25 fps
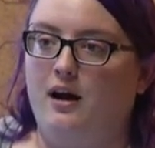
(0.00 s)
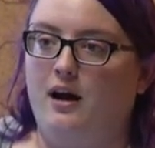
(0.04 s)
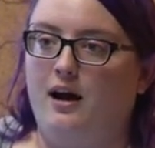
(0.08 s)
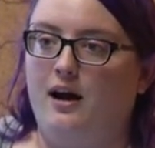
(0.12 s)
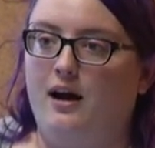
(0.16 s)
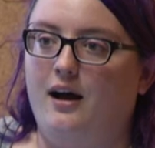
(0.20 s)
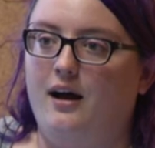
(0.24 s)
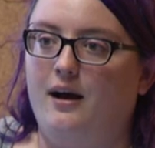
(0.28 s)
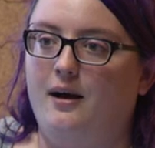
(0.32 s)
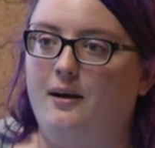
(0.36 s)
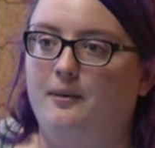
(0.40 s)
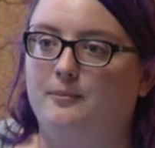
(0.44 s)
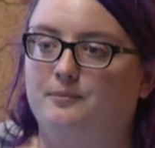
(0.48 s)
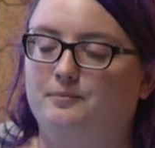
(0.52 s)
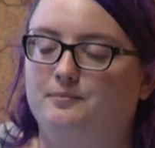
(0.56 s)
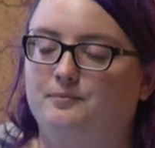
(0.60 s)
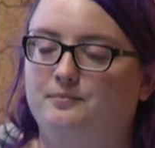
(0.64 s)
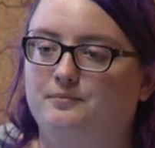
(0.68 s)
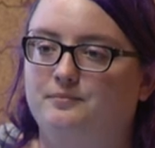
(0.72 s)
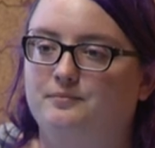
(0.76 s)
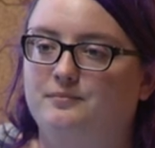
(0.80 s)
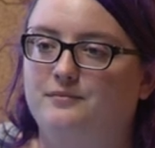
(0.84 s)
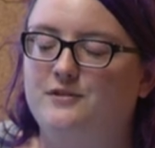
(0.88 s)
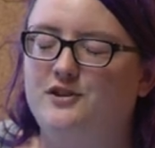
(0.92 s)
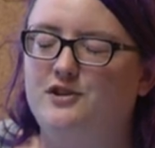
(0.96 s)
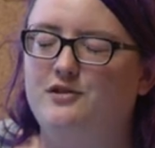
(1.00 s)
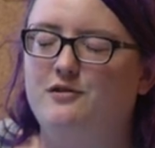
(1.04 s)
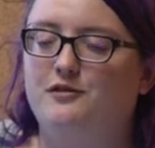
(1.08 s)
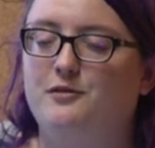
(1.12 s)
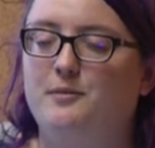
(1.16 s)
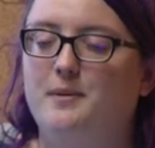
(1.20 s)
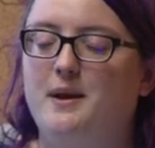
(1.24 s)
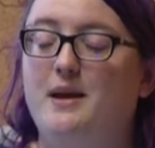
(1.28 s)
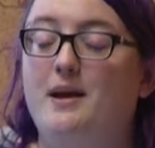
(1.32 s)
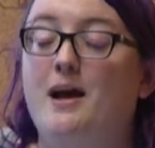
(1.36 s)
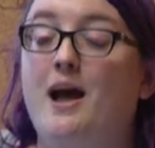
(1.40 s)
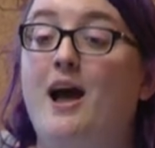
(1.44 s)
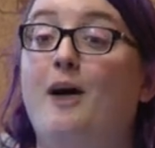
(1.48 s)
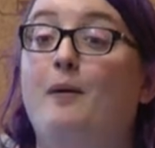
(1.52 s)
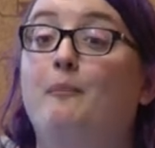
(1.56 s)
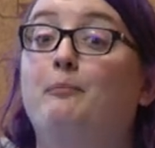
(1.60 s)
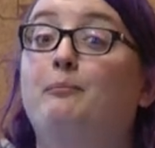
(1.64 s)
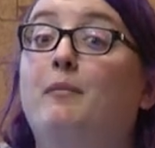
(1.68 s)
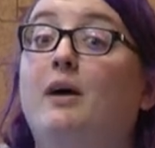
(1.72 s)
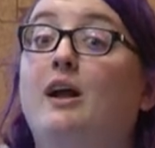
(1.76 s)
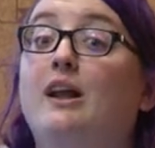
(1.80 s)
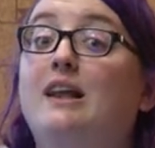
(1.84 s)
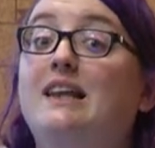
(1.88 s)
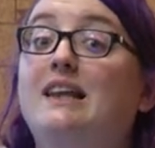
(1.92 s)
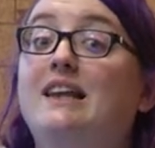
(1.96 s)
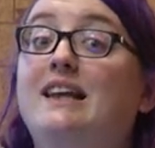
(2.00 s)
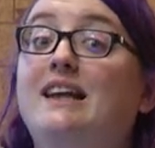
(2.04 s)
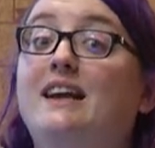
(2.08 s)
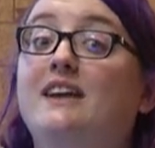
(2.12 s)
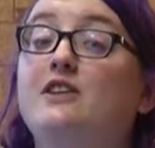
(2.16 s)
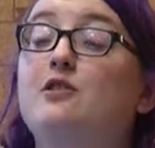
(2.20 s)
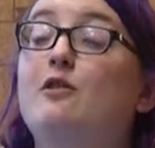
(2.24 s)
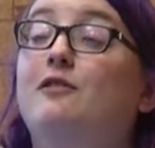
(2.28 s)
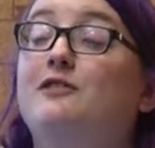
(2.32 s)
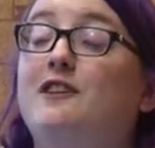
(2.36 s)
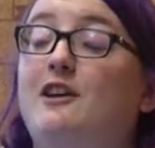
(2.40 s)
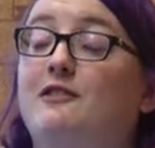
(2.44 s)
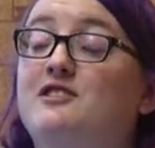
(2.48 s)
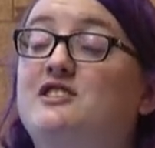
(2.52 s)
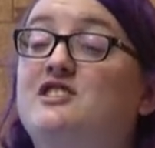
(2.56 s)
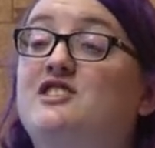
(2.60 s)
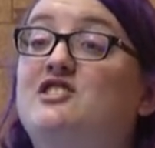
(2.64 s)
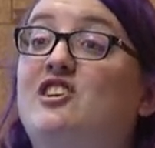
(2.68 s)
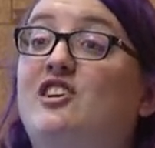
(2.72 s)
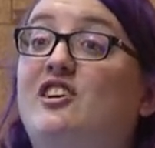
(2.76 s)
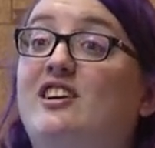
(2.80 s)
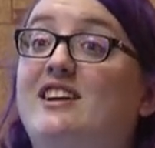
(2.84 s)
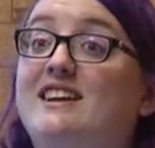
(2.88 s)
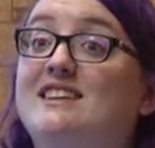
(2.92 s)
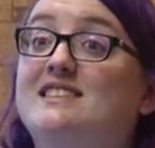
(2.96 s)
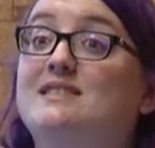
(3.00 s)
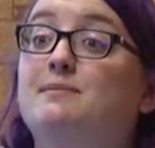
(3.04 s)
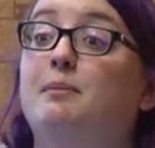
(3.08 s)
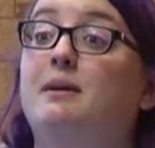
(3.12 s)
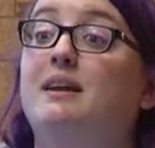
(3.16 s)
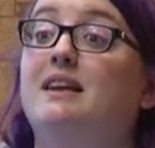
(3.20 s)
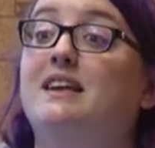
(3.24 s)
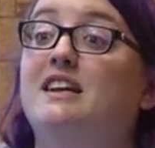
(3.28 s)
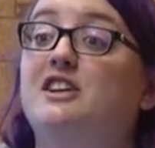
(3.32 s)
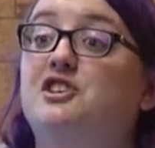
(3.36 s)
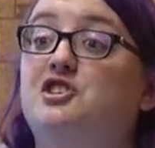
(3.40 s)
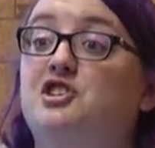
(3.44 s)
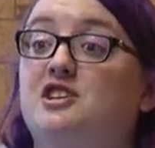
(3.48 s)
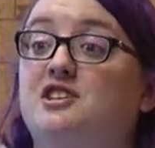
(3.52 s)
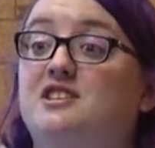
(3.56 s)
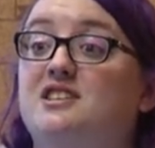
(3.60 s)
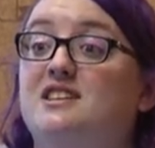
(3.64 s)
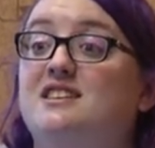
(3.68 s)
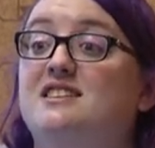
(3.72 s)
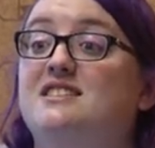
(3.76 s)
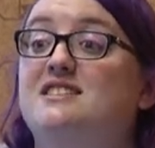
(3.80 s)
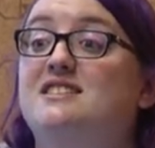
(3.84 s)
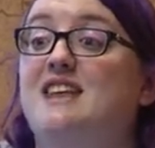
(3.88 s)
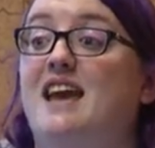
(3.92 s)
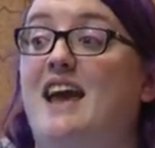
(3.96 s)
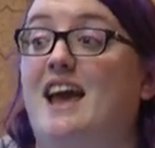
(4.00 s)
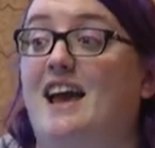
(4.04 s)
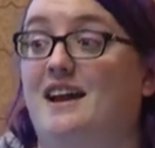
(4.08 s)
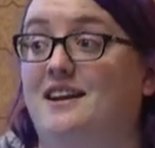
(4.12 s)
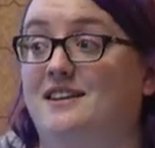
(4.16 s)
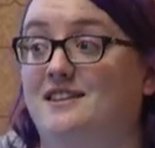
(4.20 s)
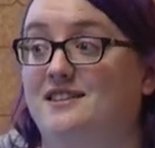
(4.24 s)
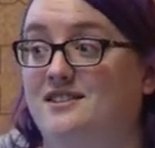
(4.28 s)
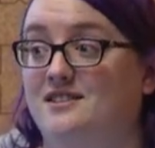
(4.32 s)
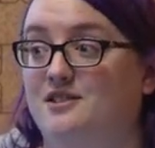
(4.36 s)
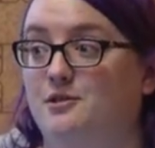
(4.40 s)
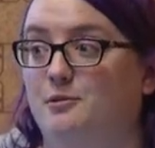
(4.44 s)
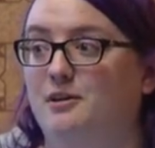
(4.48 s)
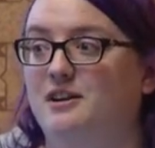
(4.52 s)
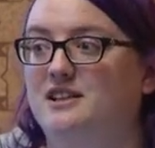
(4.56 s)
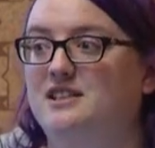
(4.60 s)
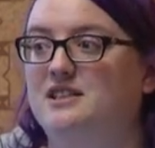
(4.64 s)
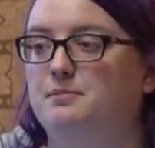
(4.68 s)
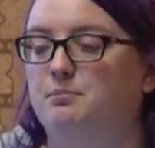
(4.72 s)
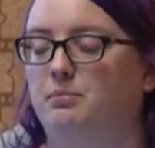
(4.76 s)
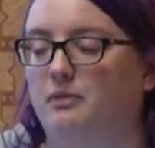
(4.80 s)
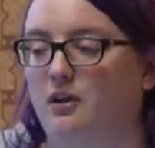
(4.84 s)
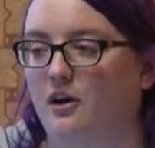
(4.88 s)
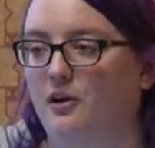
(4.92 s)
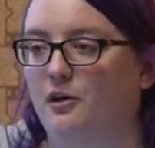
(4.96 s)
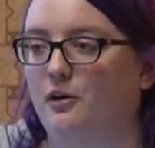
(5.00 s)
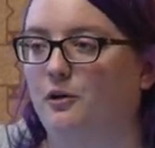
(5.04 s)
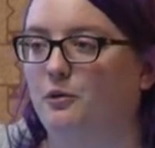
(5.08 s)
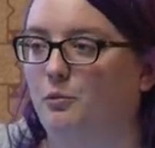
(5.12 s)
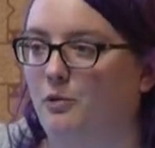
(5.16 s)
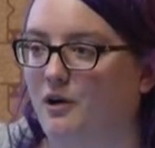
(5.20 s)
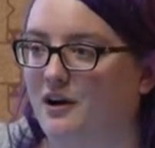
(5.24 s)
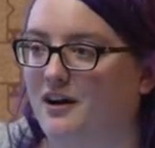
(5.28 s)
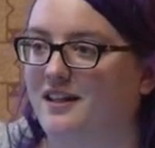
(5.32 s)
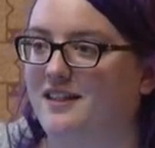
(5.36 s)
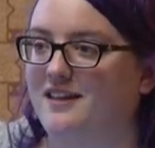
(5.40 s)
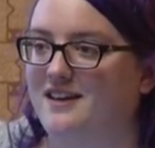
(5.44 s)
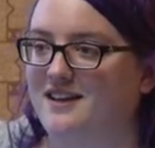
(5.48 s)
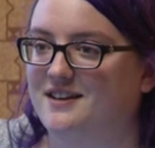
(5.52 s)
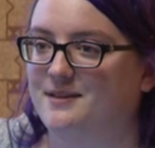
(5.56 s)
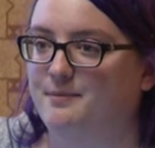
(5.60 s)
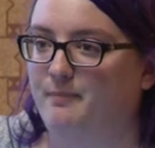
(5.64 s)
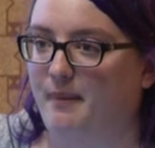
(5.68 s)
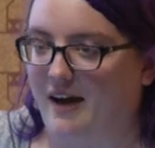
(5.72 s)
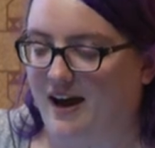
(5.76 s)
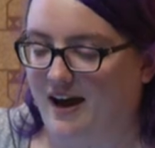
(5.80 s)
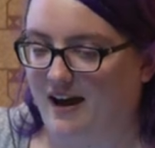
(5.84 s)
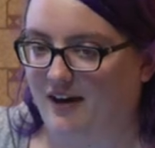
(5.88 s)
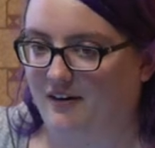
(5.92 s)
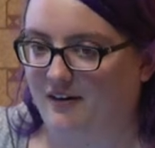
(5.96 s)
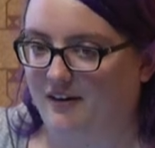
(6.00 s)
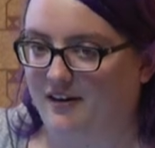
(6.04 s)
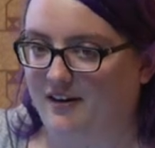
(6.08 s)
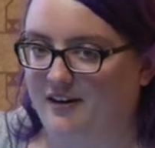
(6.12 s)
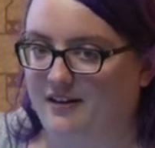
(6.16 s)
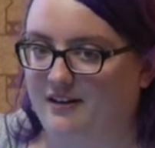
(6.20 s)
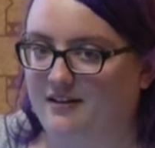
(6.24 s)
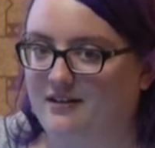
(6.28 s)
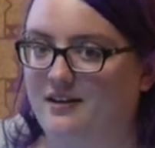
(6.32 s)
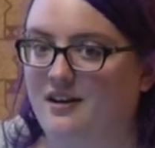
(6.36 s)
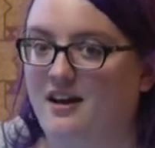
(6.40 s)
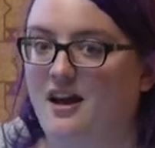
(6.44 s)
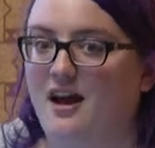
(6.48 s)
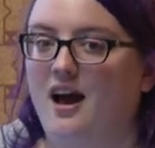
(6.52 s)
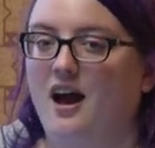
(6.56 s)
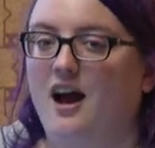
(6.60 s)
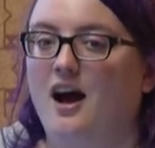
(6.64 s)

Um, you have to be, you have to have serious malicious intent to explode one of these batteries.